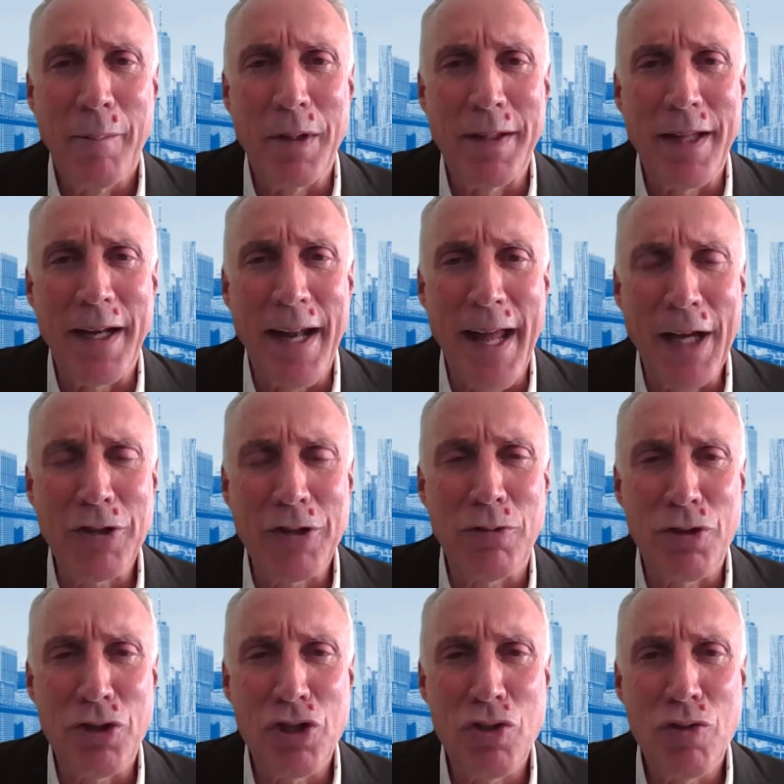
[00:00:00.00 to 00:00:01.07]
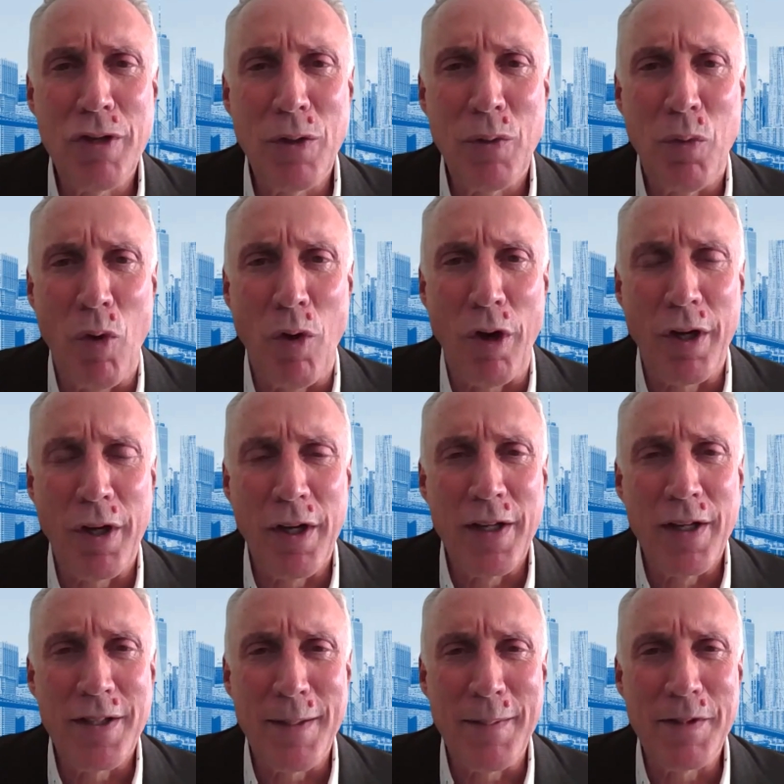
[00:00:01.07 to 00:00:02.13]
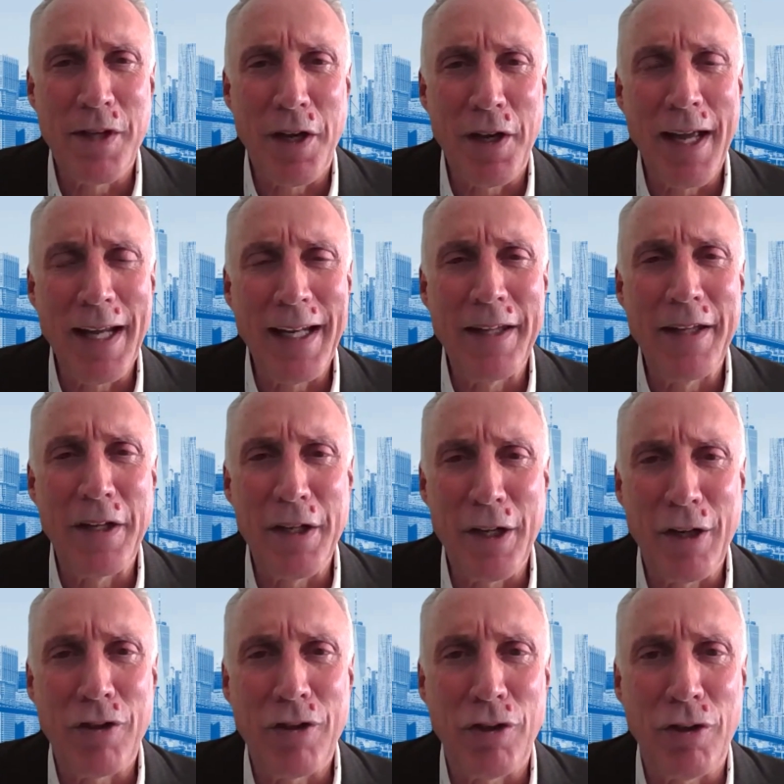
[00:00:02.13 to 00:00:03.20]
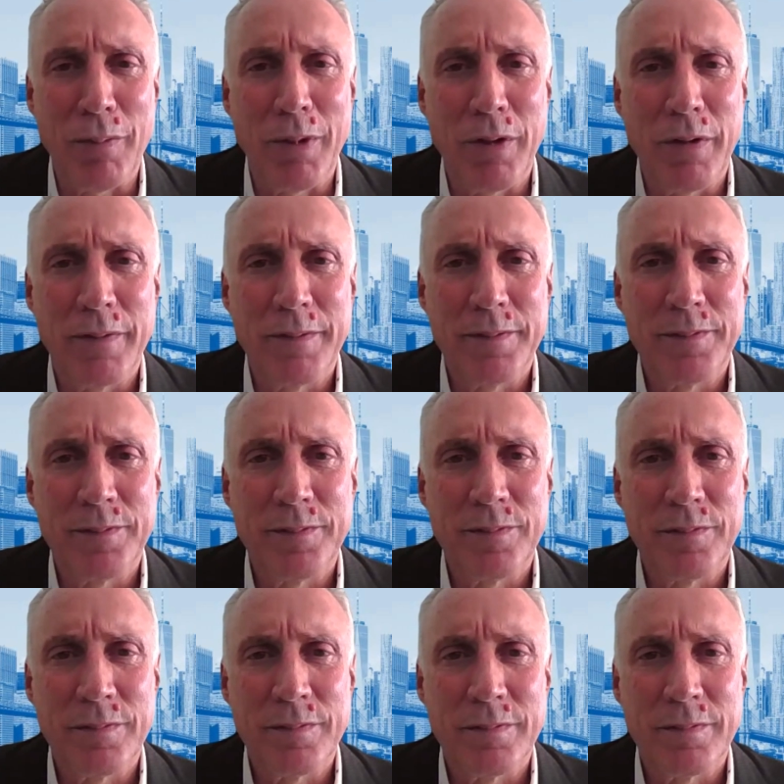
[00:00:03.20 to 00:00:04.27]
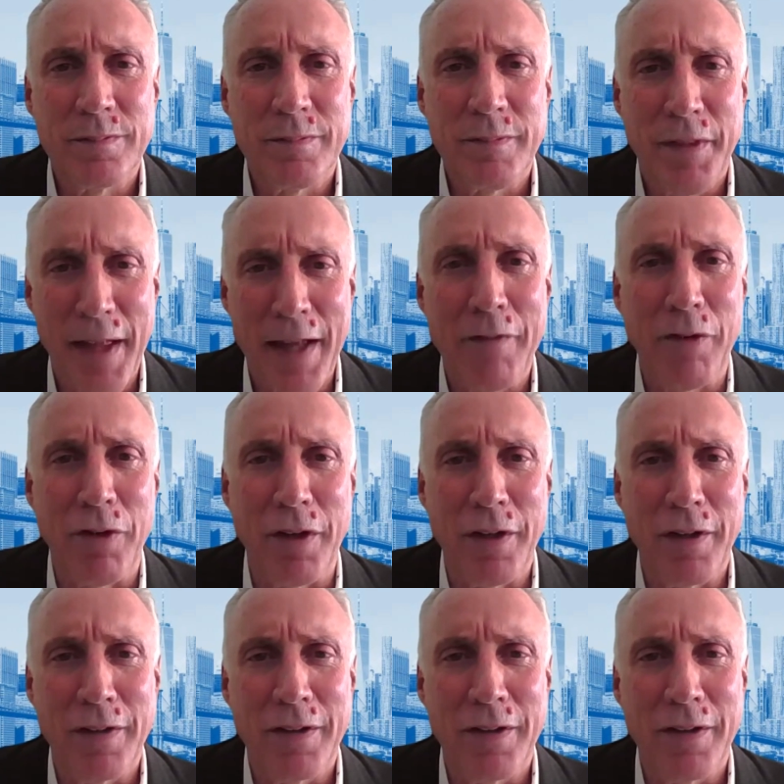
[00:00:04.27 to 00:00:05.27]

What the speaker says: but that an actual shooting war seems unlikely in the near term, thankfully.